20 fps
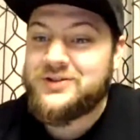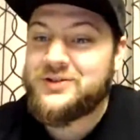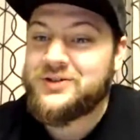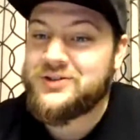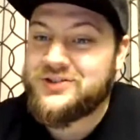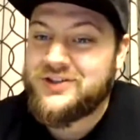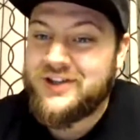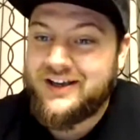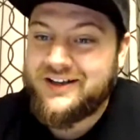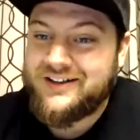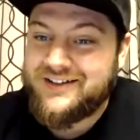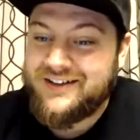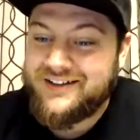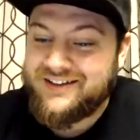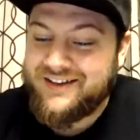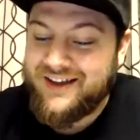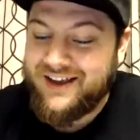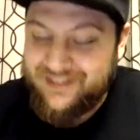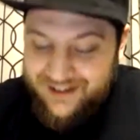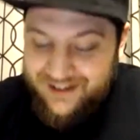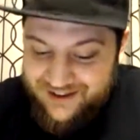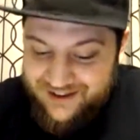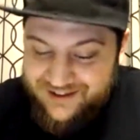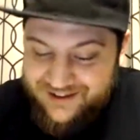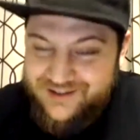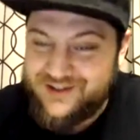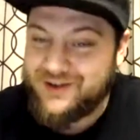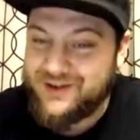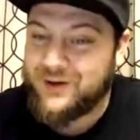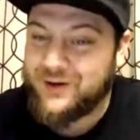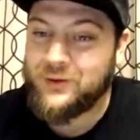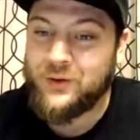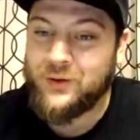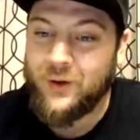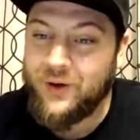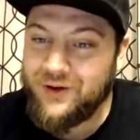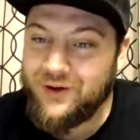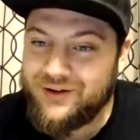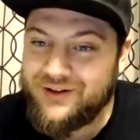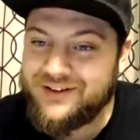you're sticking to deadlines and you're
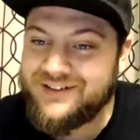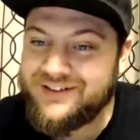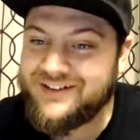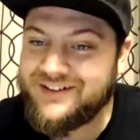loyal.